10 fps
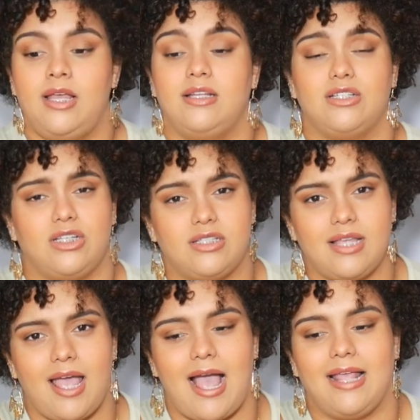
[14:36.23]
Does she
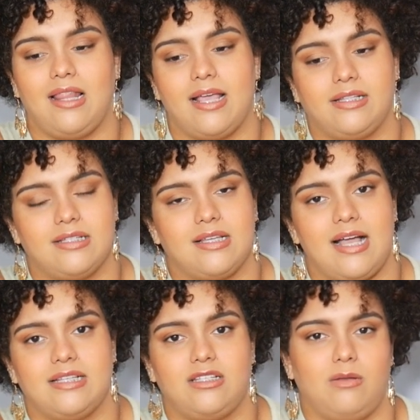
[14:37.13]
say, I like this
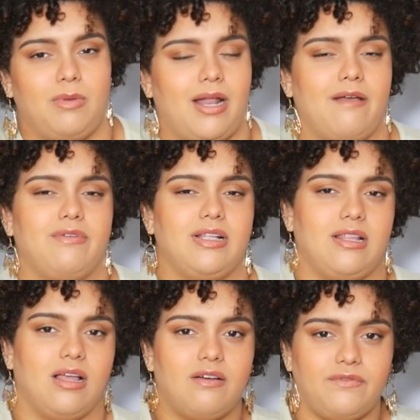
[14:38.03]
guy still, but I really
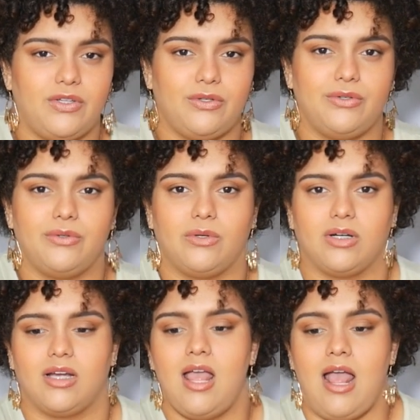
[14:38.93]
love you,
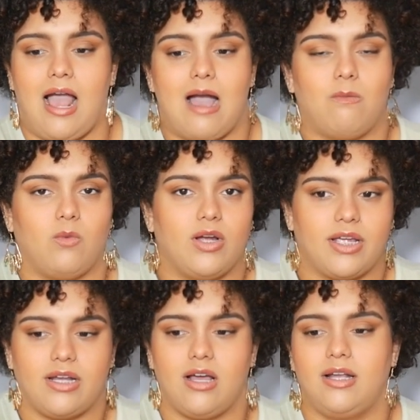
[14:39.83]
or I'm
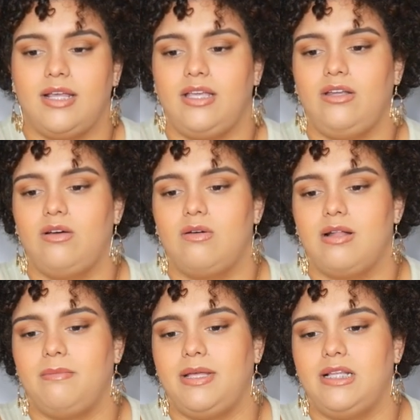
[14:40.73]
working on it? You know what
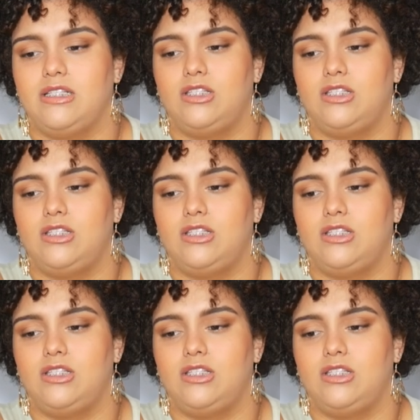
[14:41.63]
I mean?